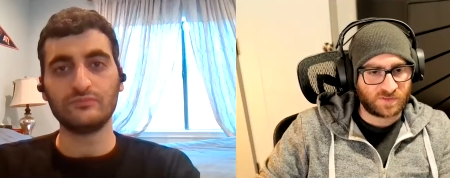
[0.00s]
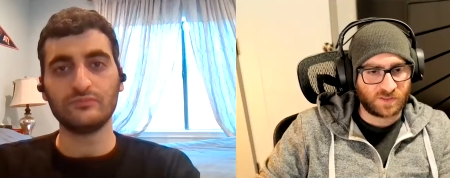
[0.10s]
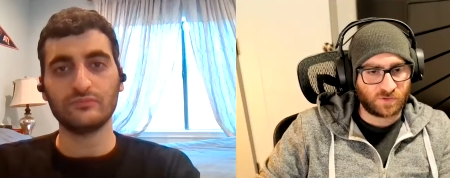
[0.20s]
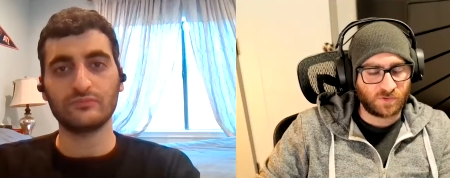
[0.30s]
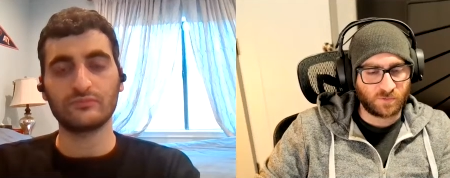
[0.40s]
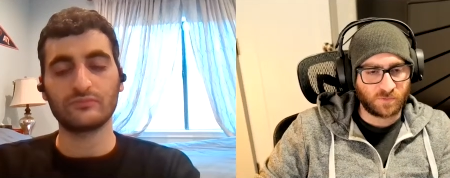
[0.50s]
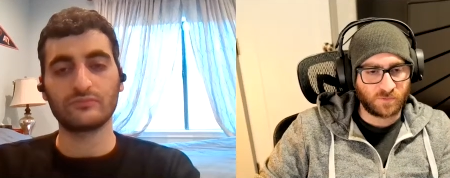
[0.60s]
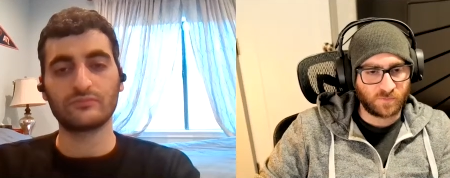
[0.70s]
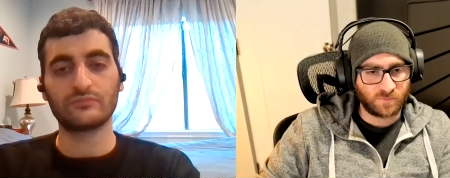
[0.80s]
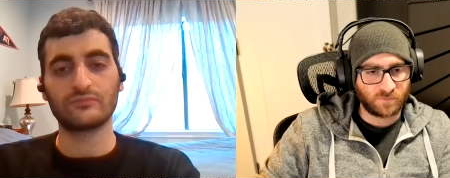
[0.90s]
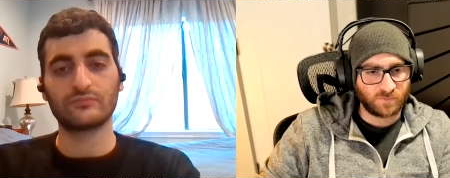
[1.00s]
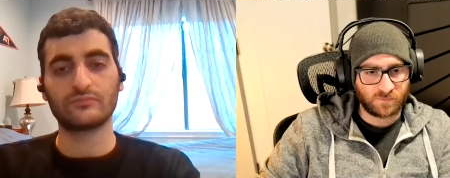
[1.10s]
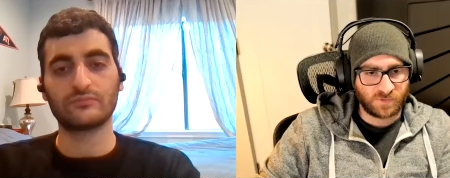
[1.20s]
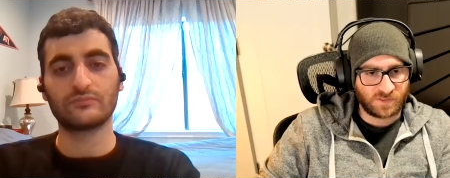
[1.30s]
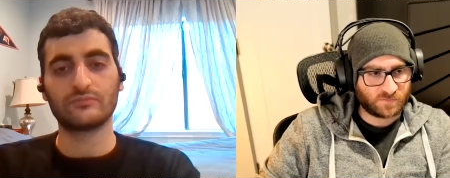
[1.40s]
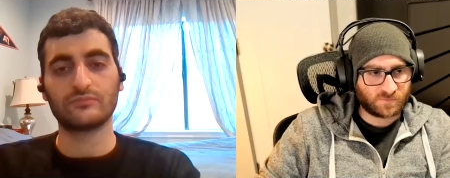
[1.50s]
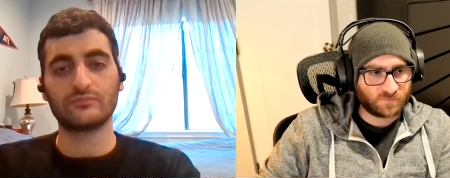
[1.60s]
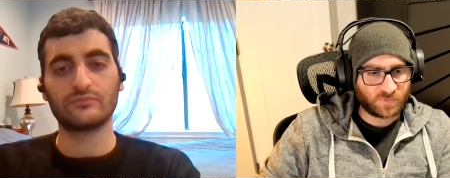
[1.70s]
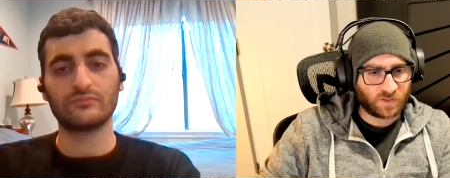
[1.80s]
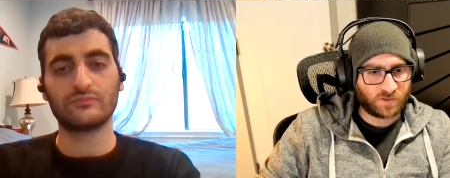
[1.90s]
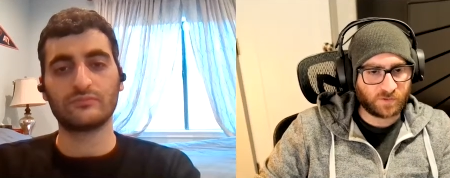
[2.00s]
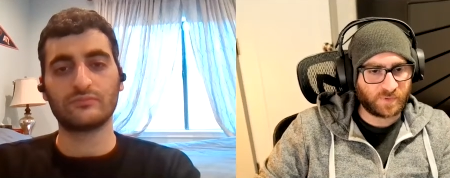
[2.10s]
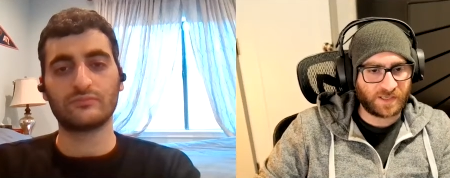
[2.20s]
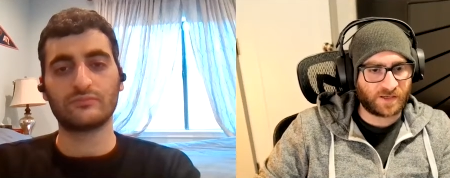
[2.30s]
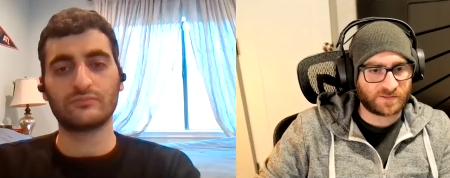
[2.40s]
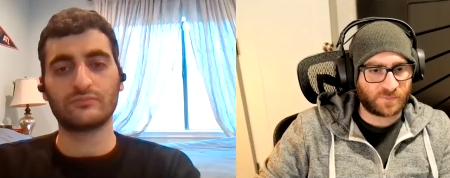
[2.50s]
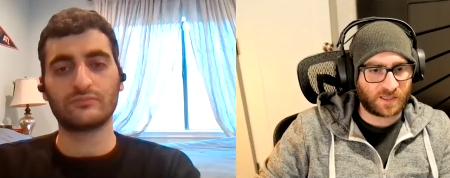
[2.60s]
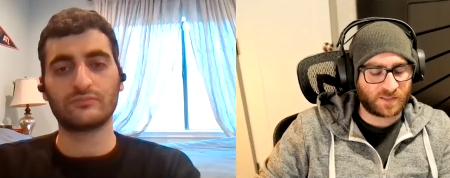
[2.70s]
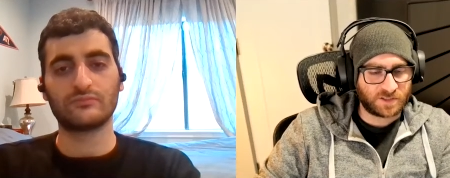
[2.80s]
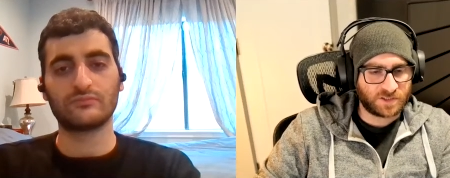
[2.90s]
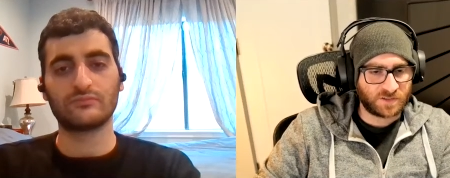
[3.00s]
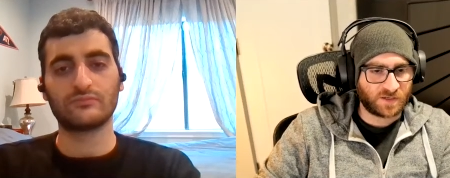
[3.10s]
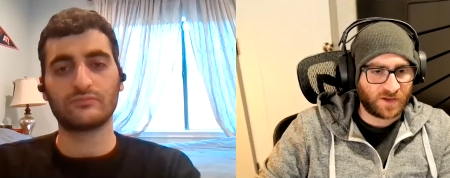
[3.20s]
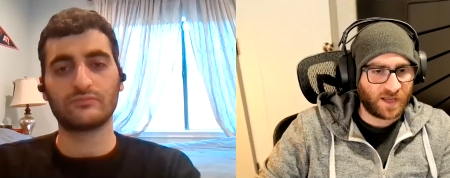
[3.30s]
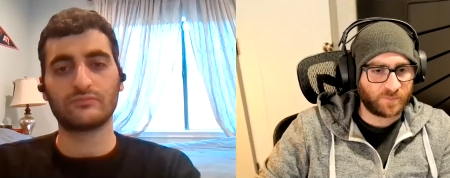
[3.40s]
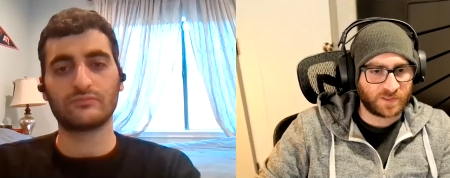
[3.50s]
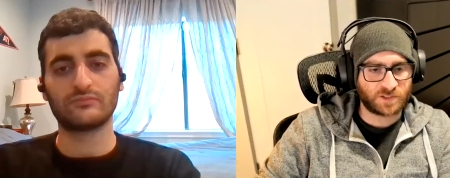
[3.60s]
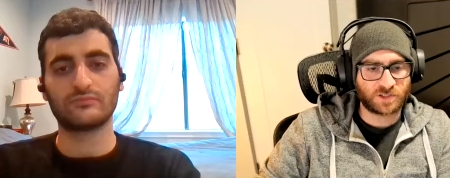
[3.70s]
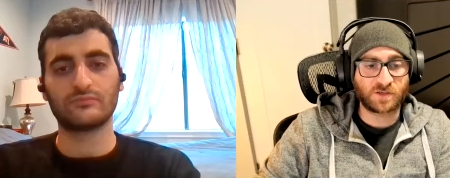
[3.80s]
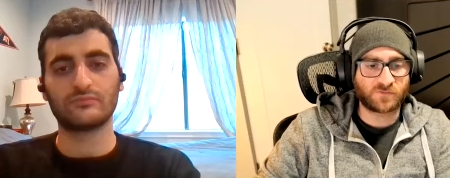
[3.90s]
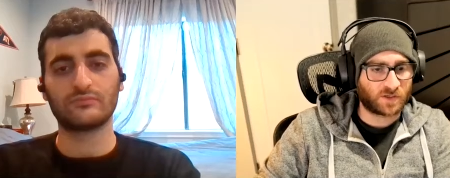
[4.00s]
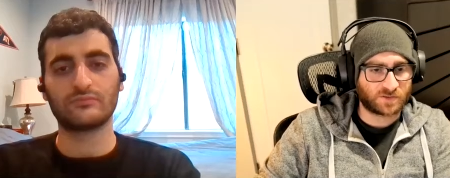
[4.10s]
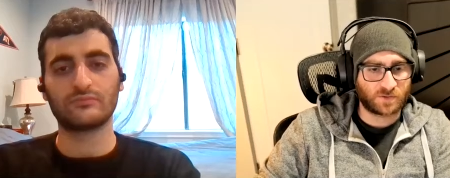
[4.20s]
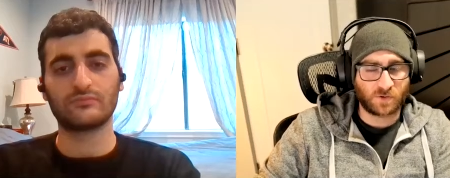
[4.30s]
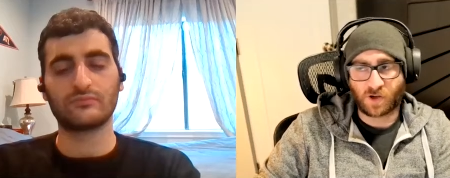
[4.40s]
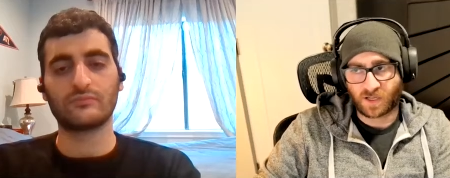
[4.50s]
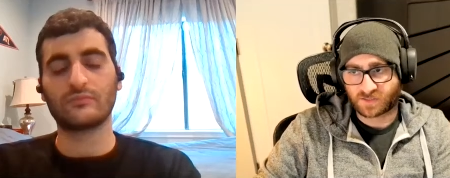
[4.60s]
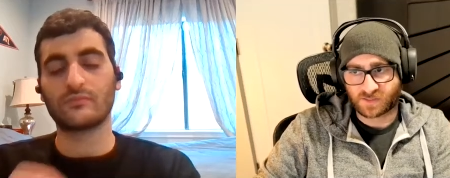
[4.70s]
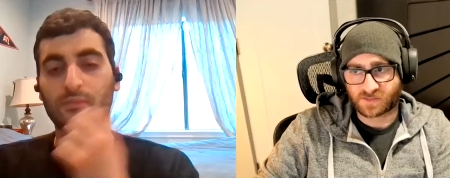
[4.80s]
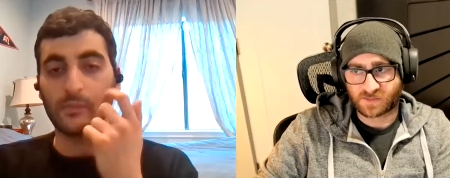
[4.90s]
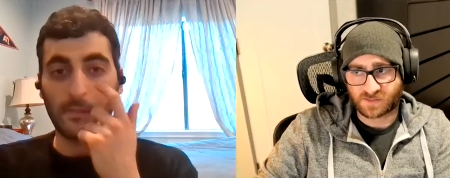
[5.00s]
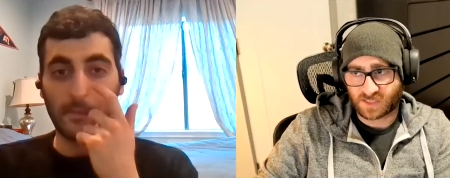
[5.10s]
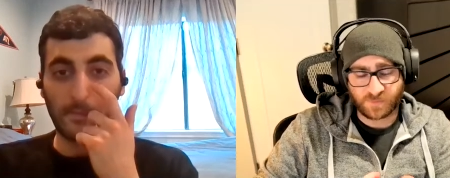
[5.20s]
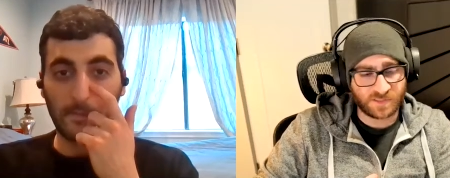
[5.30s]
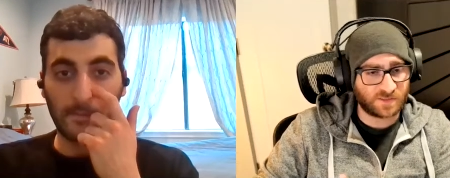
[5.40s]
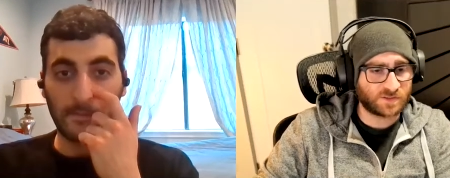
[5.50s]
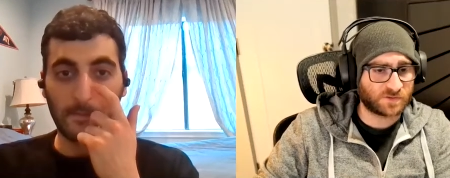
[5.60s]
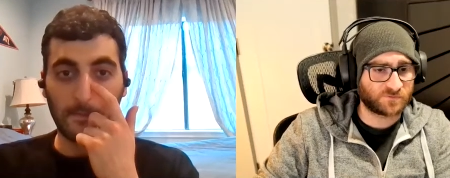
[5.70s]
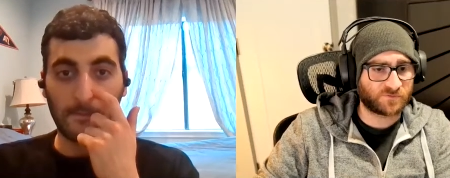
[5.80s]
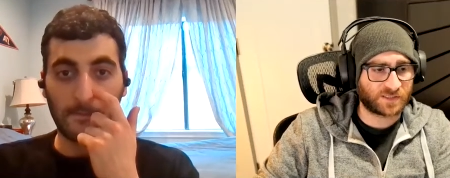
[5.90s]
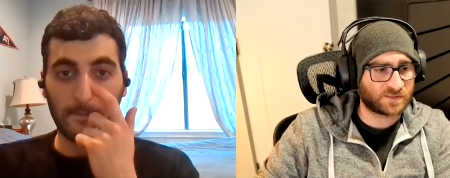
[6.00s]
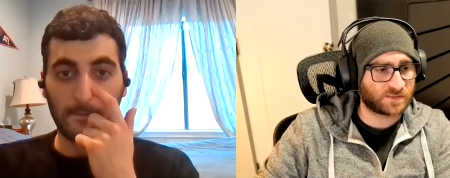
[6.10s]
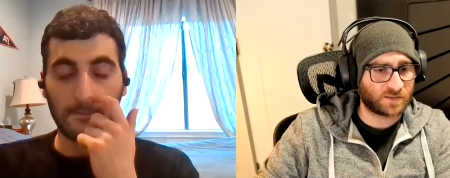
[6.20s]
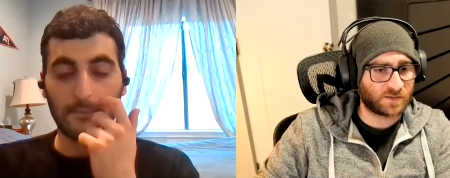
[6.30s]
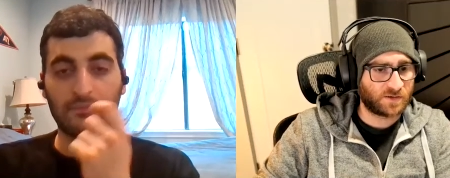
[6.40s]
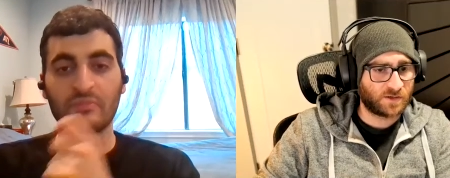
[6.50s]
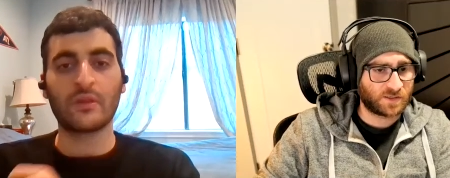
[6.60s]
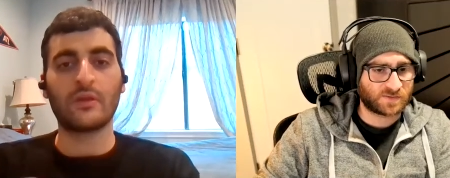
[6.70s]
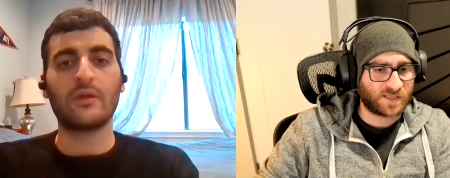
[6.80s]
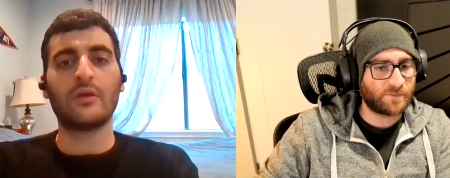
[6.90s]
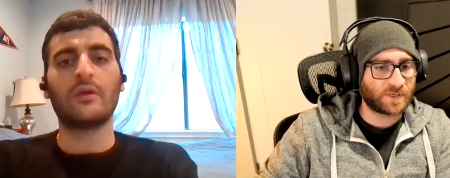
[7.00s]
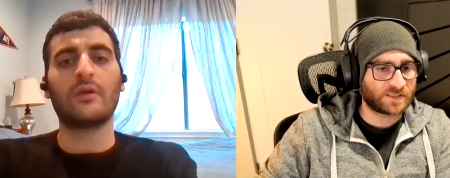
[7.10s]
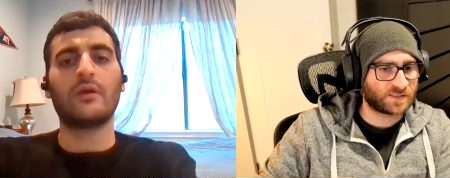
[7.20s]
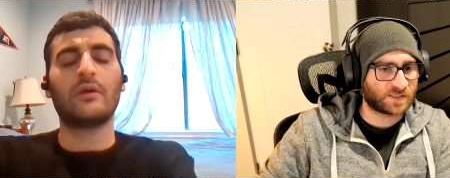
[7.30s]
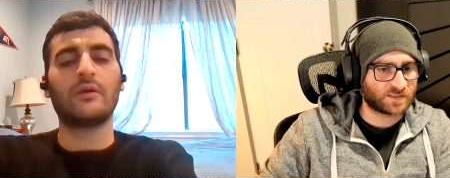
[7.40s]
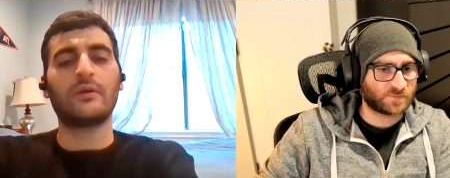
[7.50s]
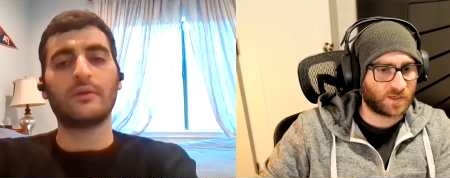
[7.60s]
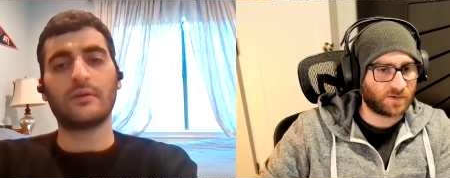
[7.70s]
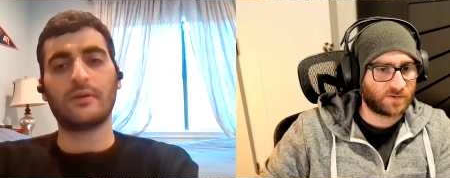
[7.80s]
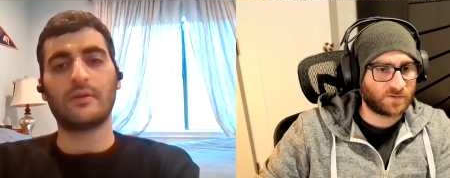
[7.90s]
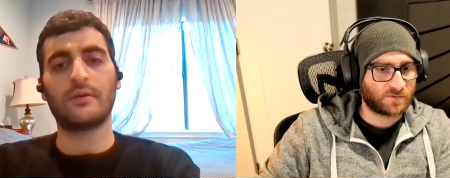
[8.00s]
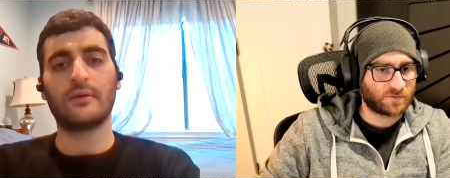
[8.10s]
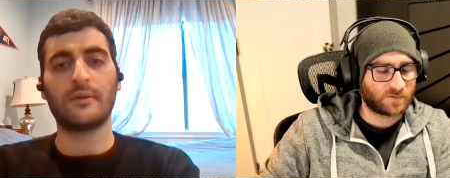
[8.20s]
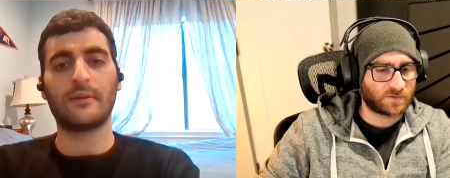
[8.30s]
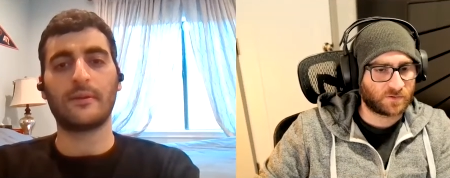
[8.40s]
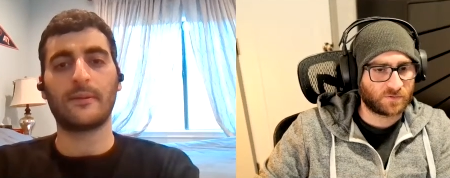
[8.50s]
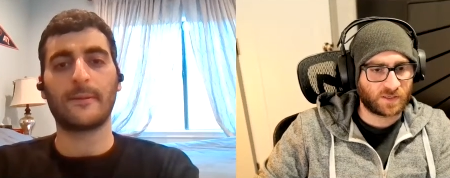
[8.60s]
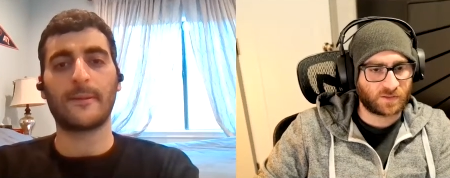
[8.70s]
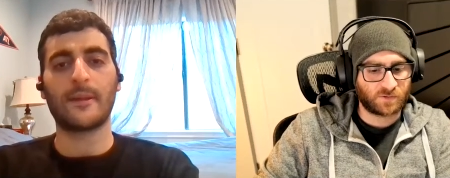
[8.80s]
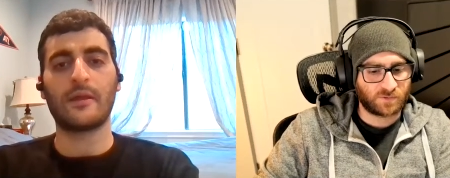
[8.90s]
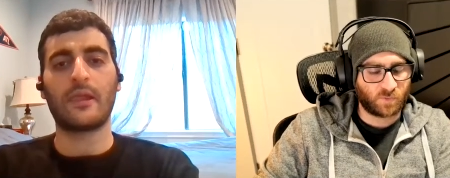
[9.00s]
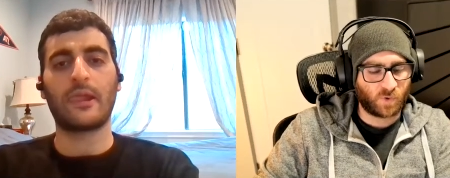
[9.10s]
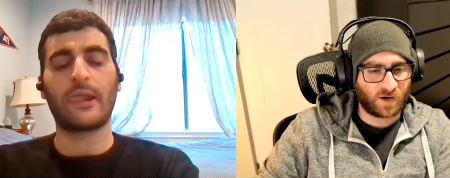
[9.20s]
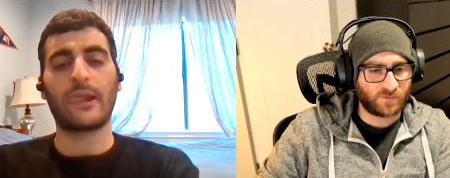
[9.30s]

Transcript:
Speaker 1: DQ was clear BS, man. That shouldn't have happened. It should have gone to no contest, the same as these two fights did, because that makes sense to me. You know, like a